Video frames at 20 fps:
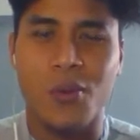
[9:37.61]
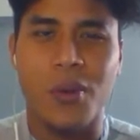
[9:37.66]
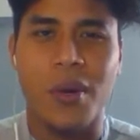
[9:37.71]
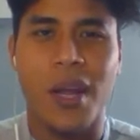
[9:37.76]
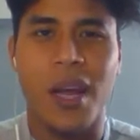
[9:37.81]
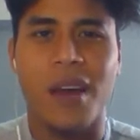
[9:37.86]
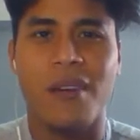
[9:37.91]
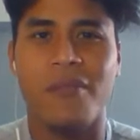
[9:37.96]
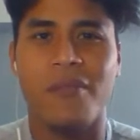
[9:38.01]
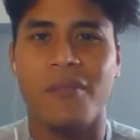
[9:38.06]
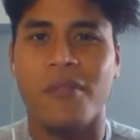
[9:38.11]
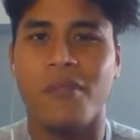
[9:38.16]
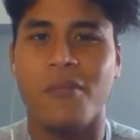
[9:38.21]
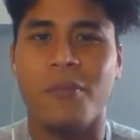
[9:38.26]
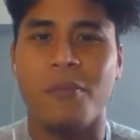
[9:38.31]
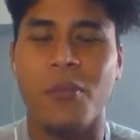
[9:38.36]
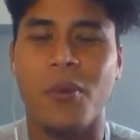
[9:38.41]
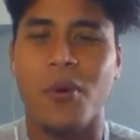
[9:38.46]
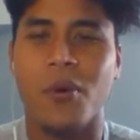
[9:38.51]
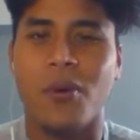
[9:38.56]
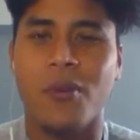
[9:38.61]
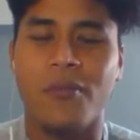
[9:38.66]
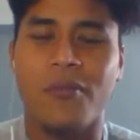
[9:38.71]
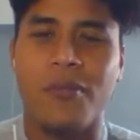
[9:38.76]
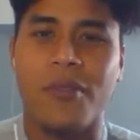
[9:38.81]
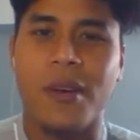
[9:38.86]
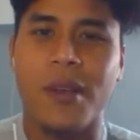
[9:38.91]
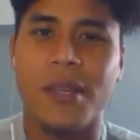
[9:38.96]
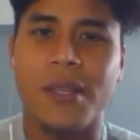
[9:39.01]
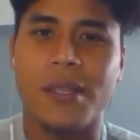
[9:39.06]
will have a more
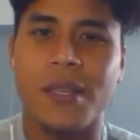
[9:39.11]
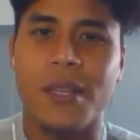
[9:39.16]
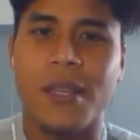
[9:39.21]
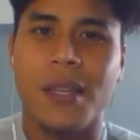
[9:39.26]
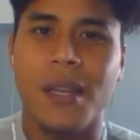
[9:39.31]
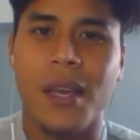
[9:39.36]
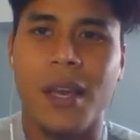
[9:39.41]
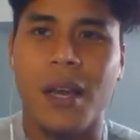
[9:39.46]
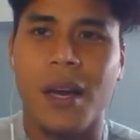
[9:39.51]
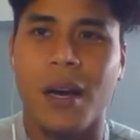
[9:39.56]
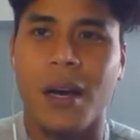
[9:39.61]
of as in